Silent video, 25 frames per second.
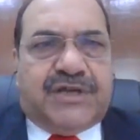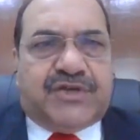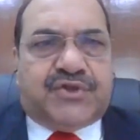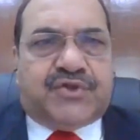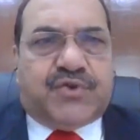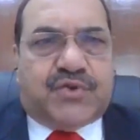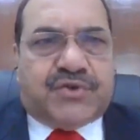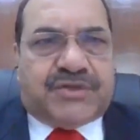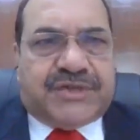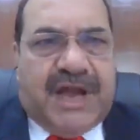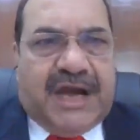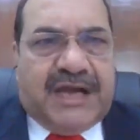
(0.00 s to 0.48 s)
the
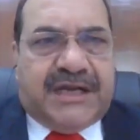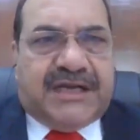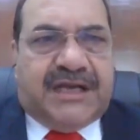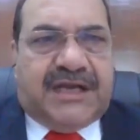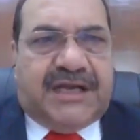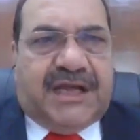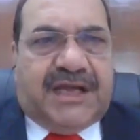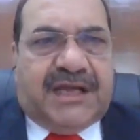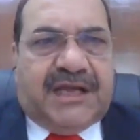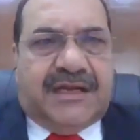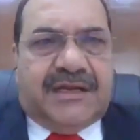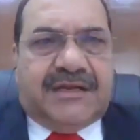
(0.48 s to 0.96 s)

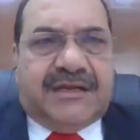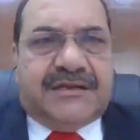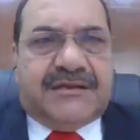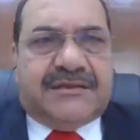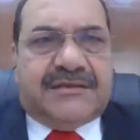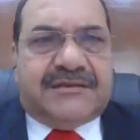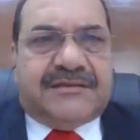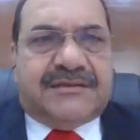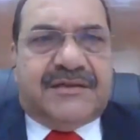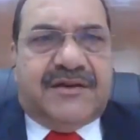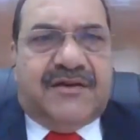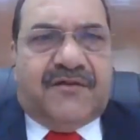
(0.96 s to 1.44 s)
society
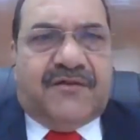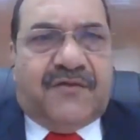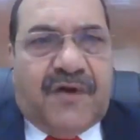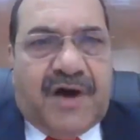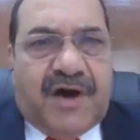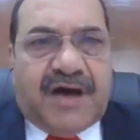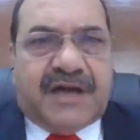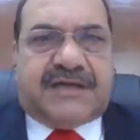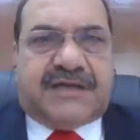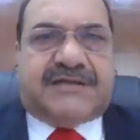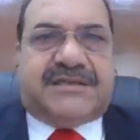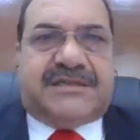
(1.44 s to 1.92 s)

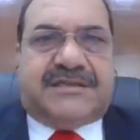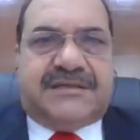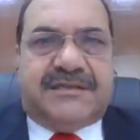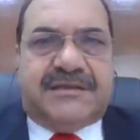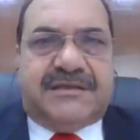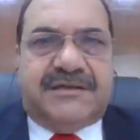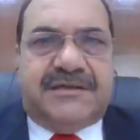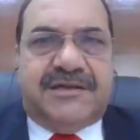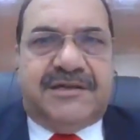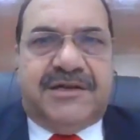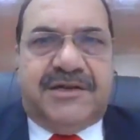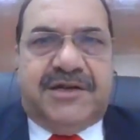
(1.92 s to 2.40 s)
works,
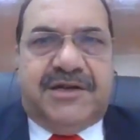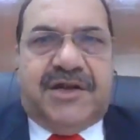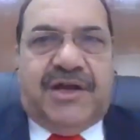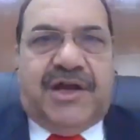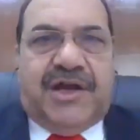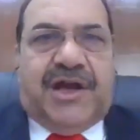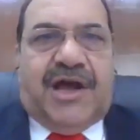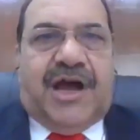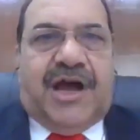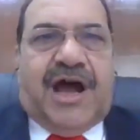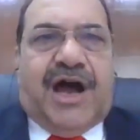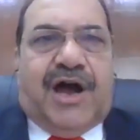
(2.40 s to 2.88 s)

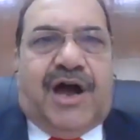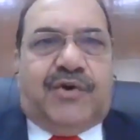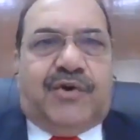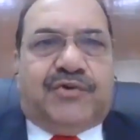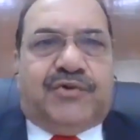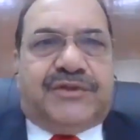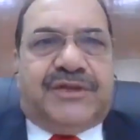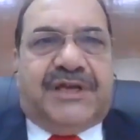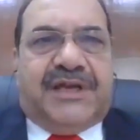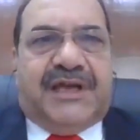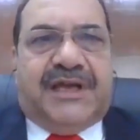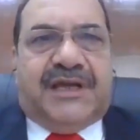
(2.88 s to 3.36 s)
how
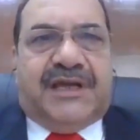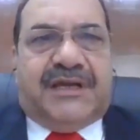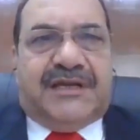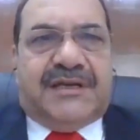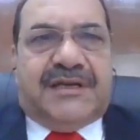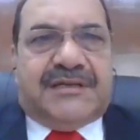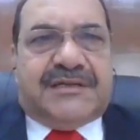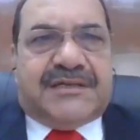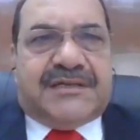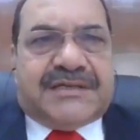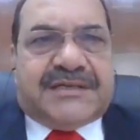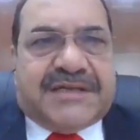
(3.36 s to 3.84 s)
the
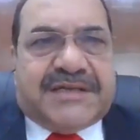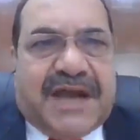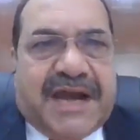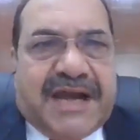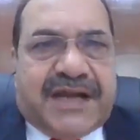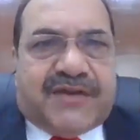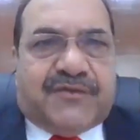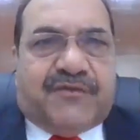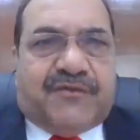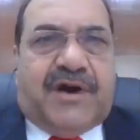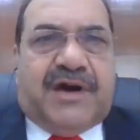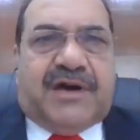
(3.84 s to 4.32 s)

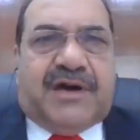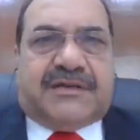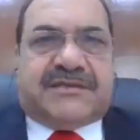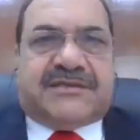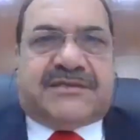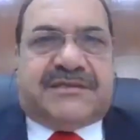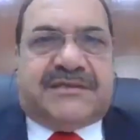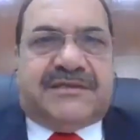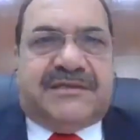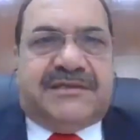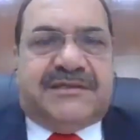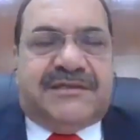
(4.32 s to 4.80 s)
state
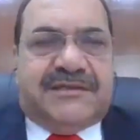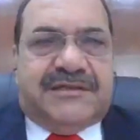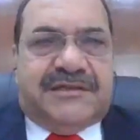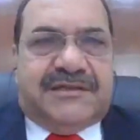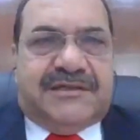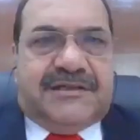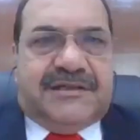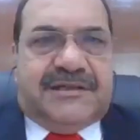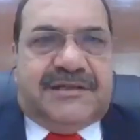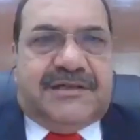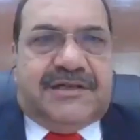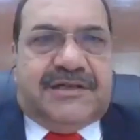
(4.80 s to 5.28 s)
works.
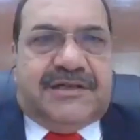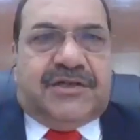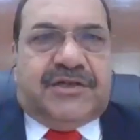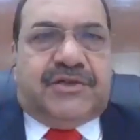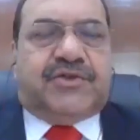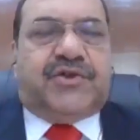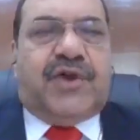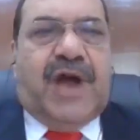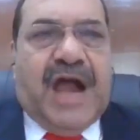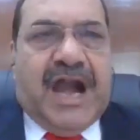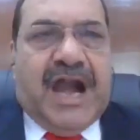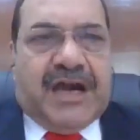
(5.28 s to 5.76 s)

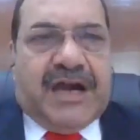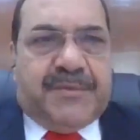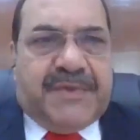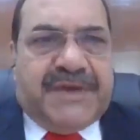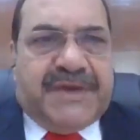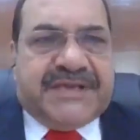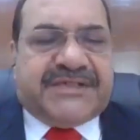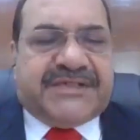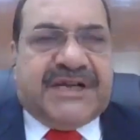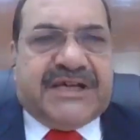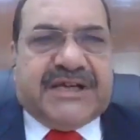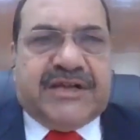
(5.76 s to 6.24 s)
You know,
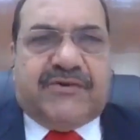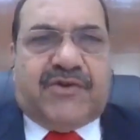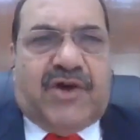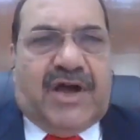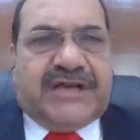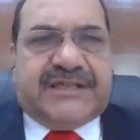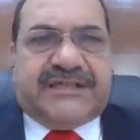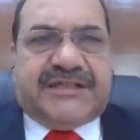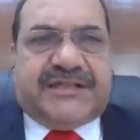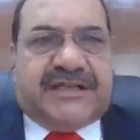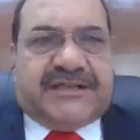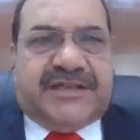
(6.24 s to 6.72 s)
administrative law
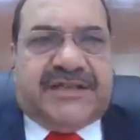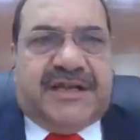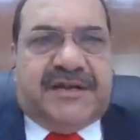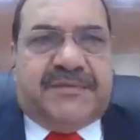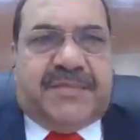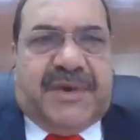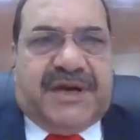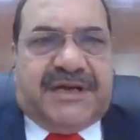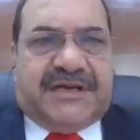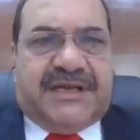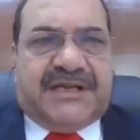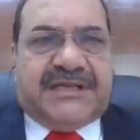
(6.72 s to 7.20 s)
is nothing
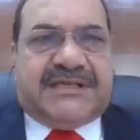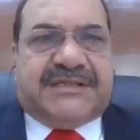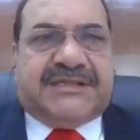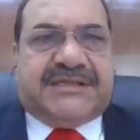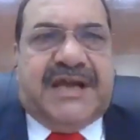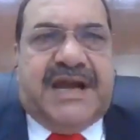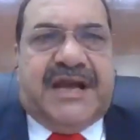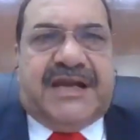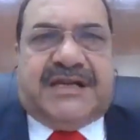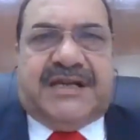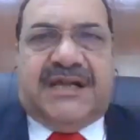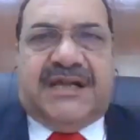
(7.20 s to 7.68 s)
but the
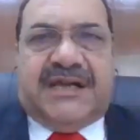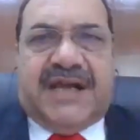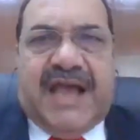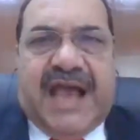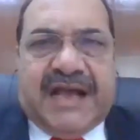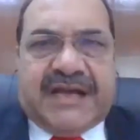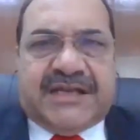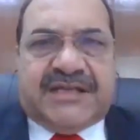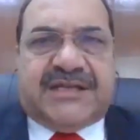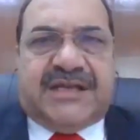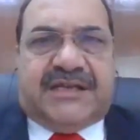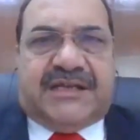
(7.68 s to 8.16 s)
state in
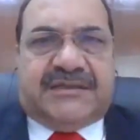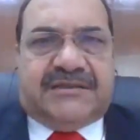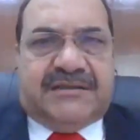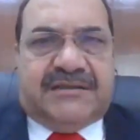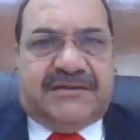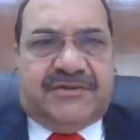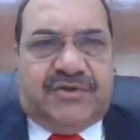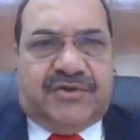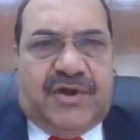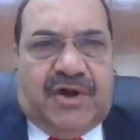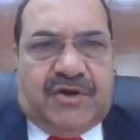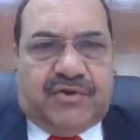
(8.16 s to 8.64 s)
action.
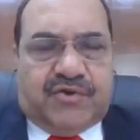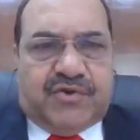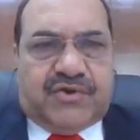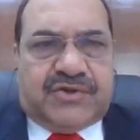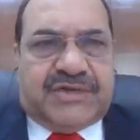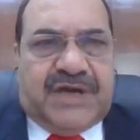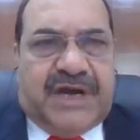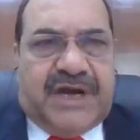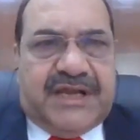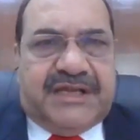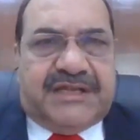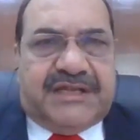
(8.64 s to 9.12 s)
You have to
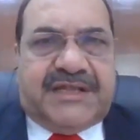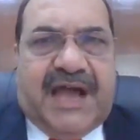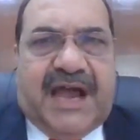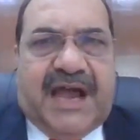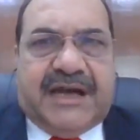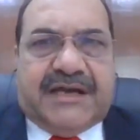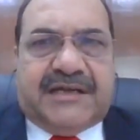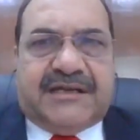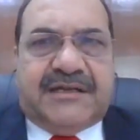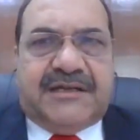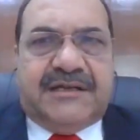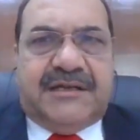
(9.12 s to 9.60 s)
study
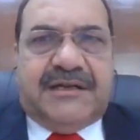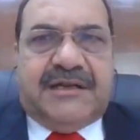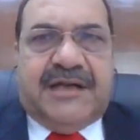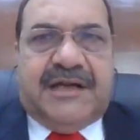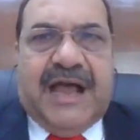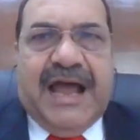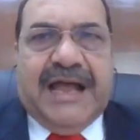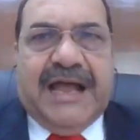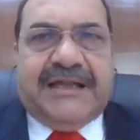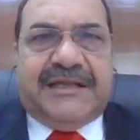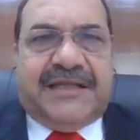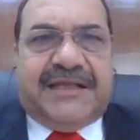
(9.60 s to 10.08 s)
that.
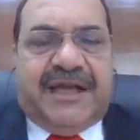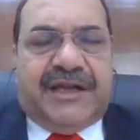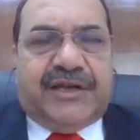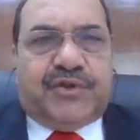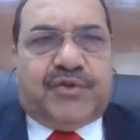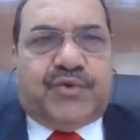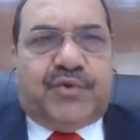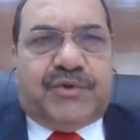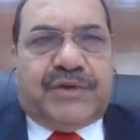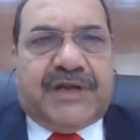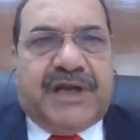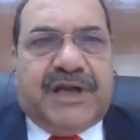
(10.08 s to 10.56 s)
And then
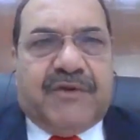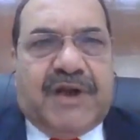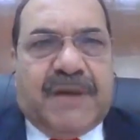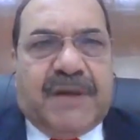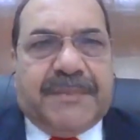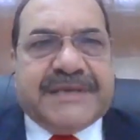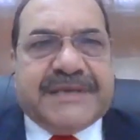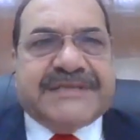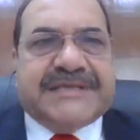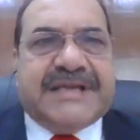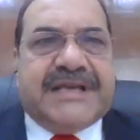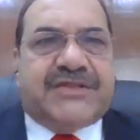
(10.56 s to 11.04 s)
you develop
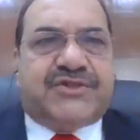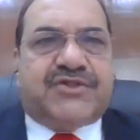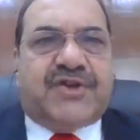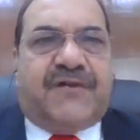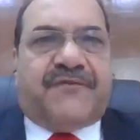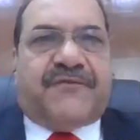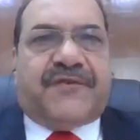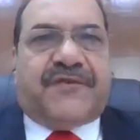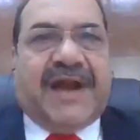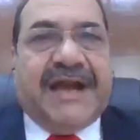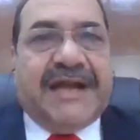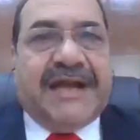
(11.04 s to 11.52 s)
a sense
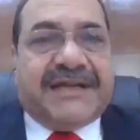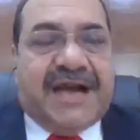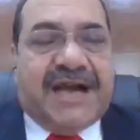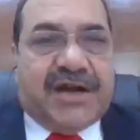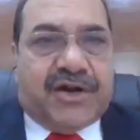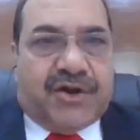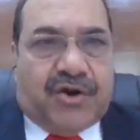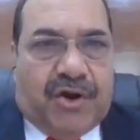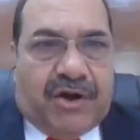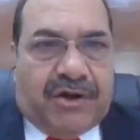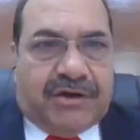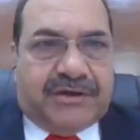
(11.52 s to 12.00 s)
of right and
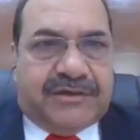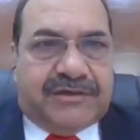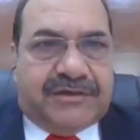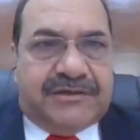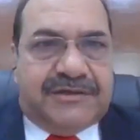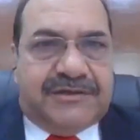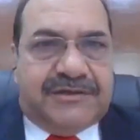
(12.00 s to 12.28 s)
wrong.